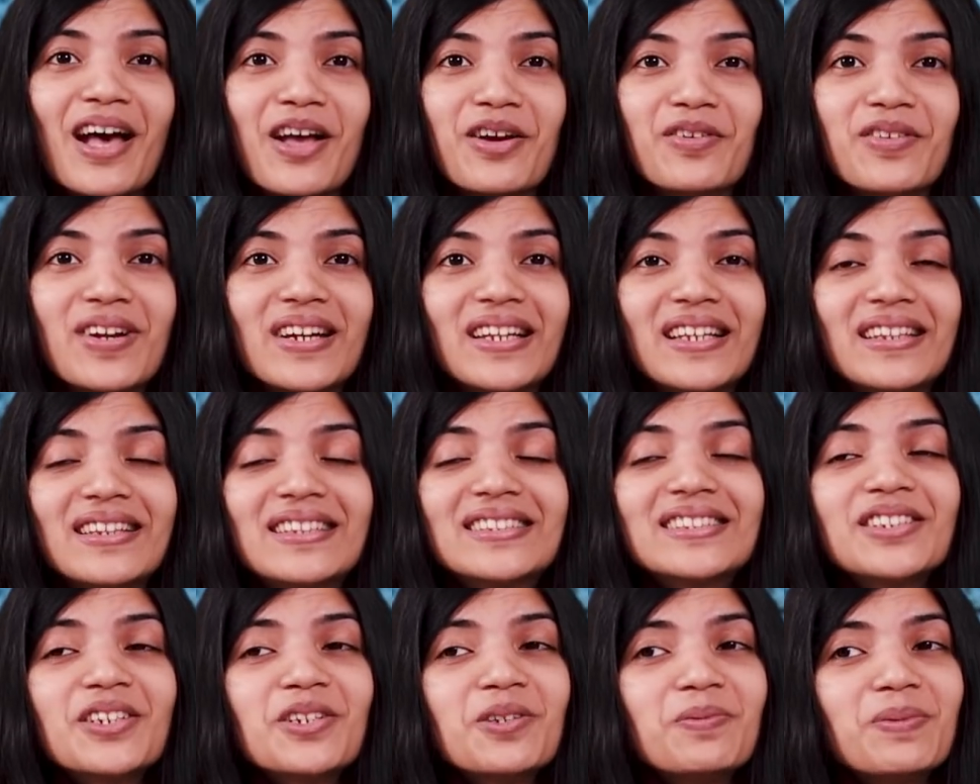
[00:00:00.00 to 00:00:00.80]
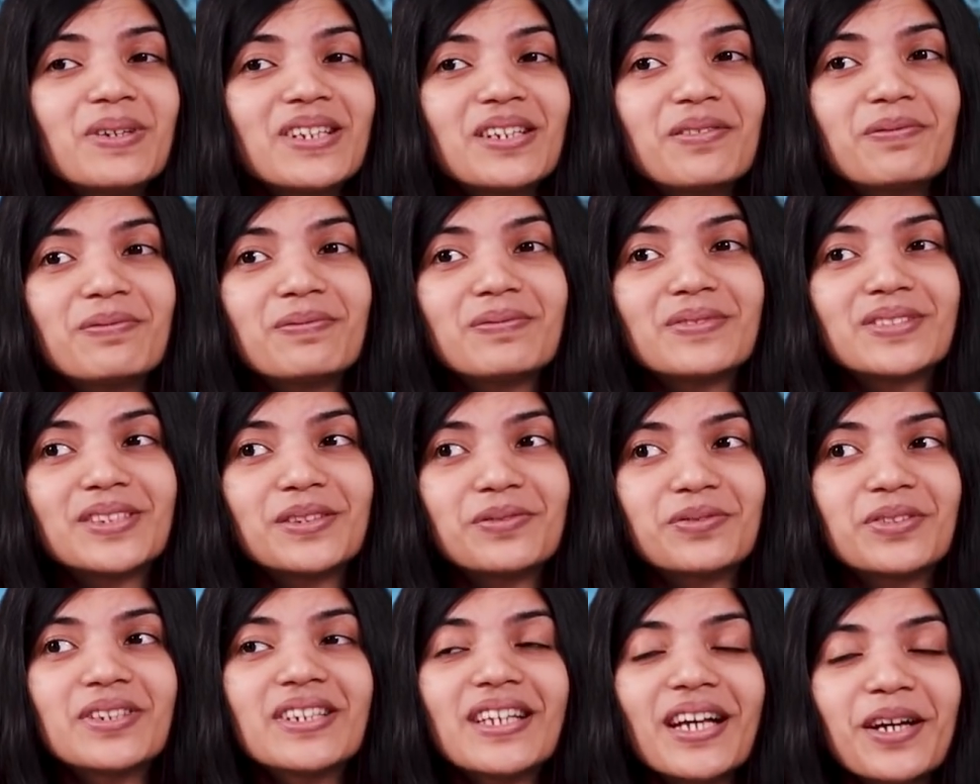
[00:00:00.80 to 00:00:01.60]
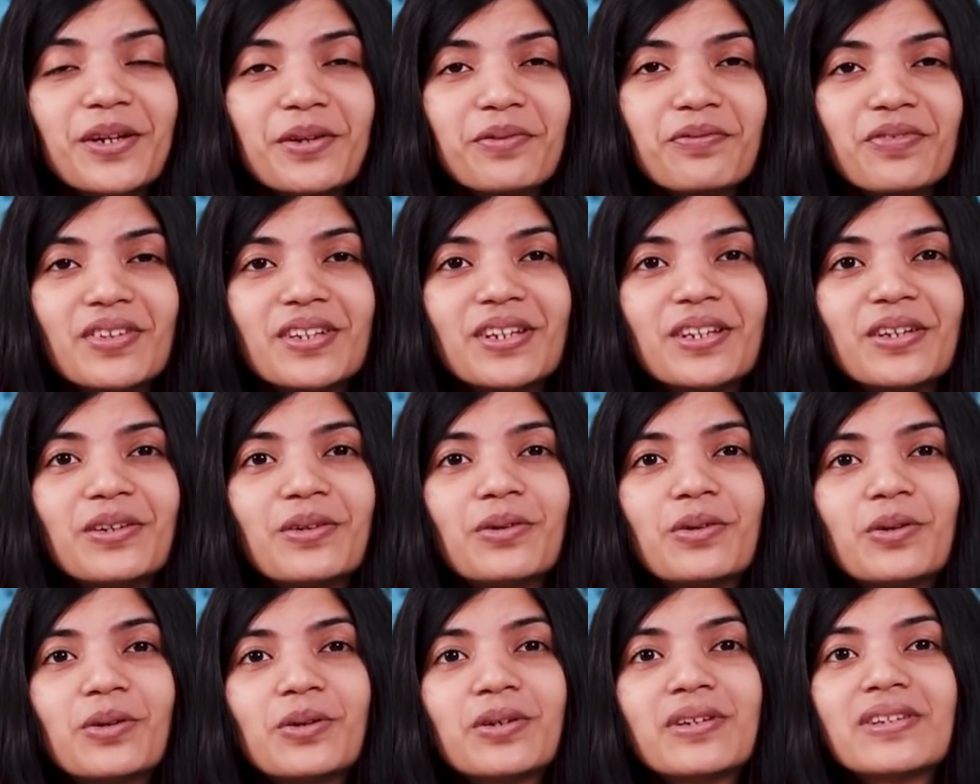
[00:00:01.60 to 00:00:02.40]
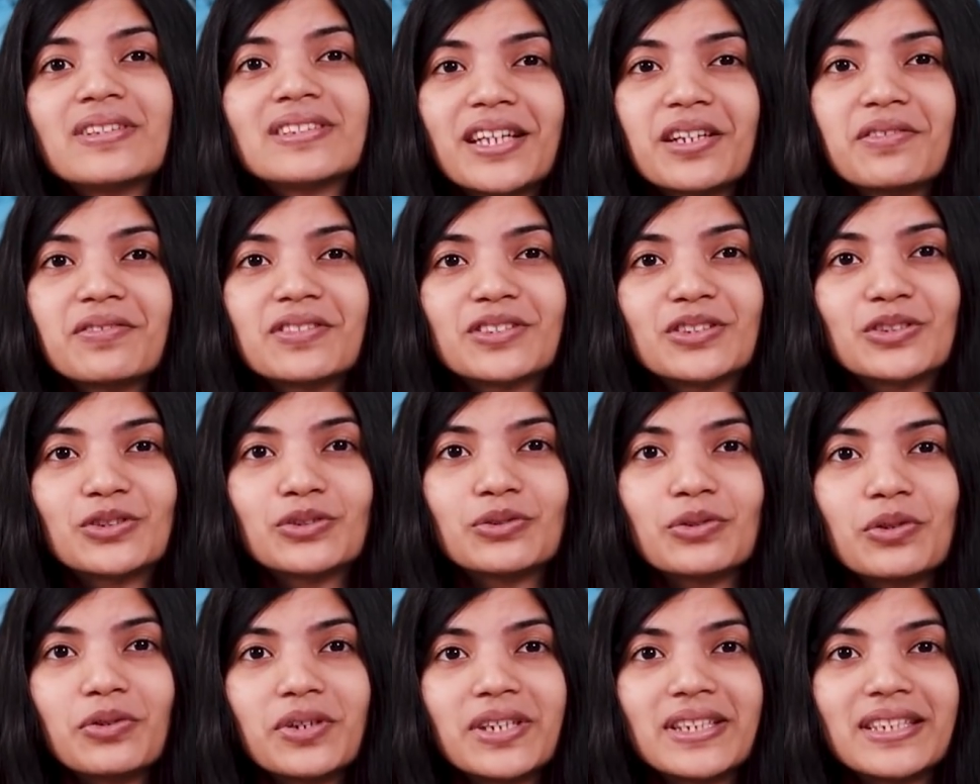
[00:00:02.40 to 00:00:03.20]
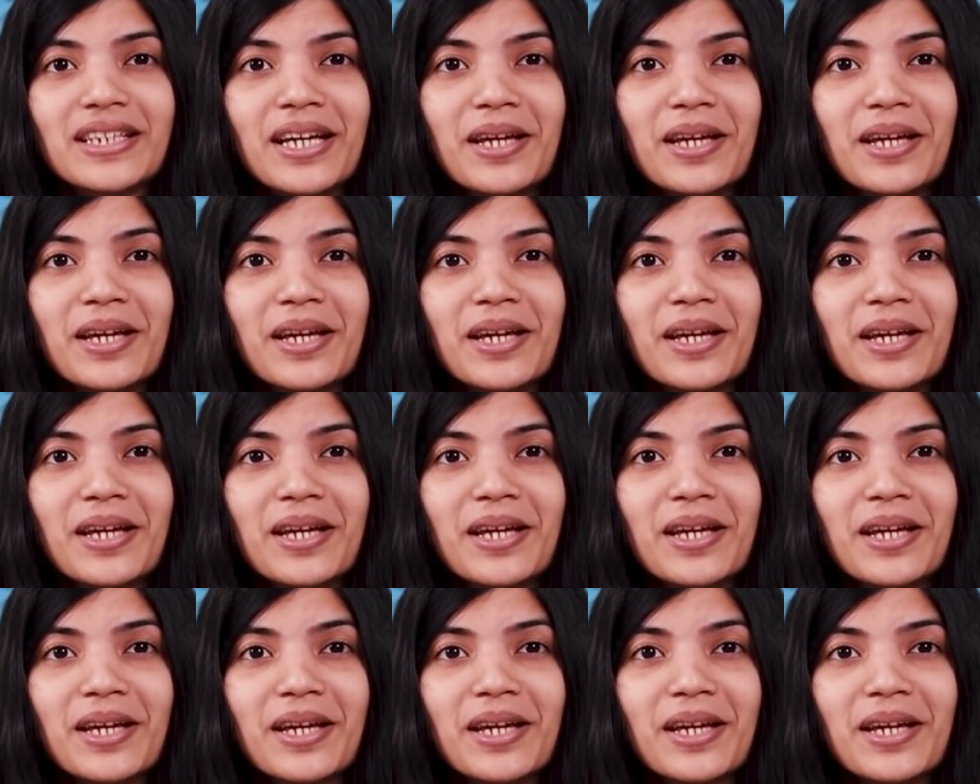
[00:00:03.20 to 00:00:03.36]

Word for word: I already, this is gonna be a different kind of video, kind of a story